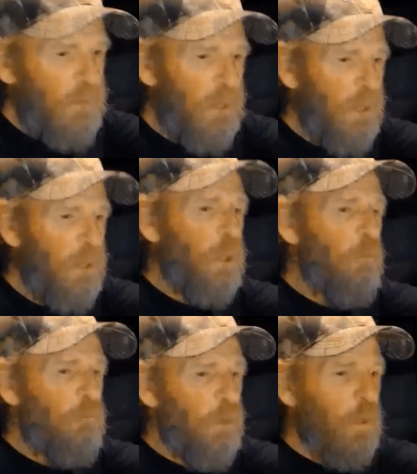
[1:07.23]

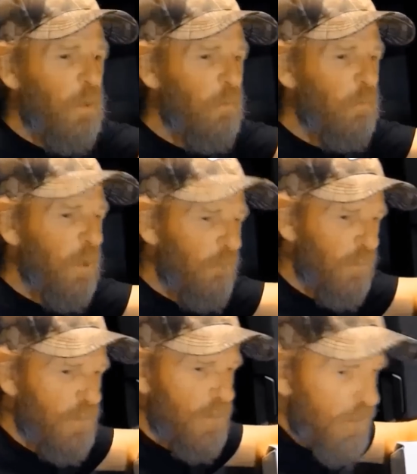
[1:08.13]
EcoFlow
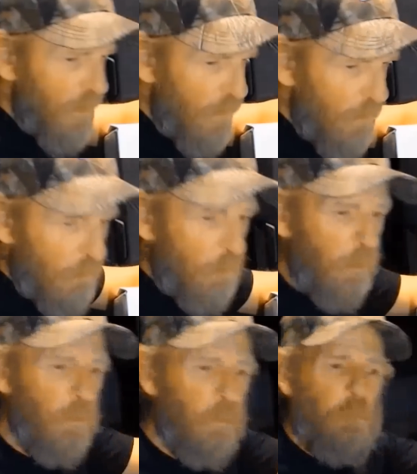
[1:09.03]
River 600 Pro.